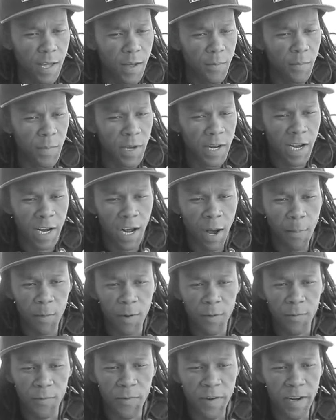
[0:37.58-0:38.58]
me and a couple
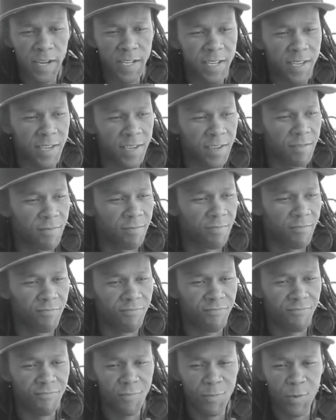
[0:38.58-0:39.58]
of friends
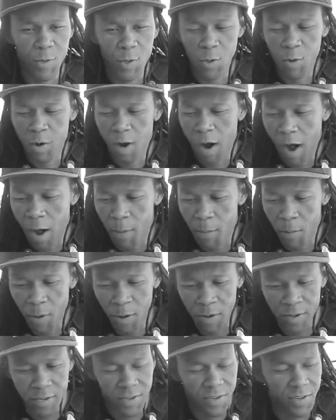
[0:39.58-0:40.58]
took
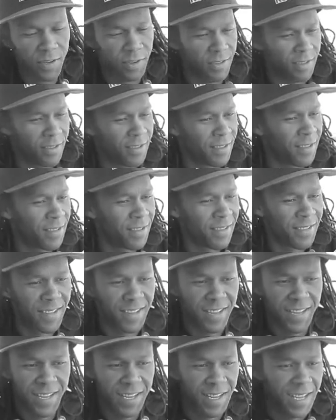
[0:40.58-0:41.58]
cardboards,
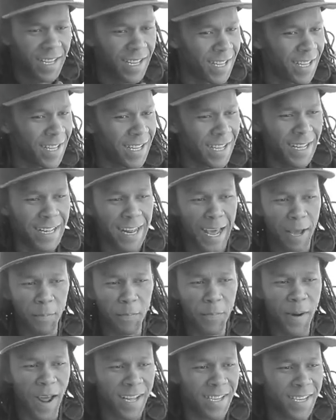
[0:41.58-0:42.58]
like
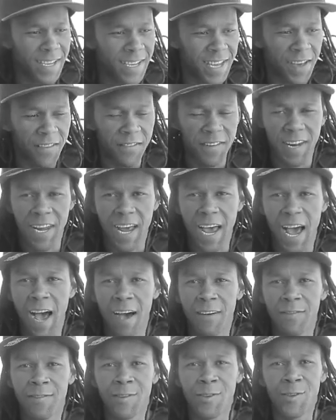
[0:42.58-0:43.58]
practice every day
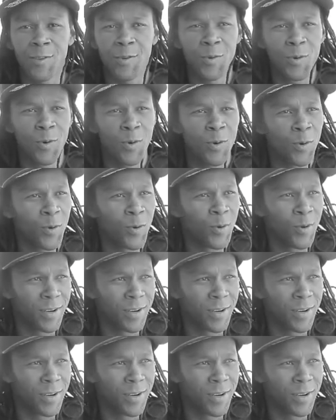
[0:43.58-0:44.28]
after school,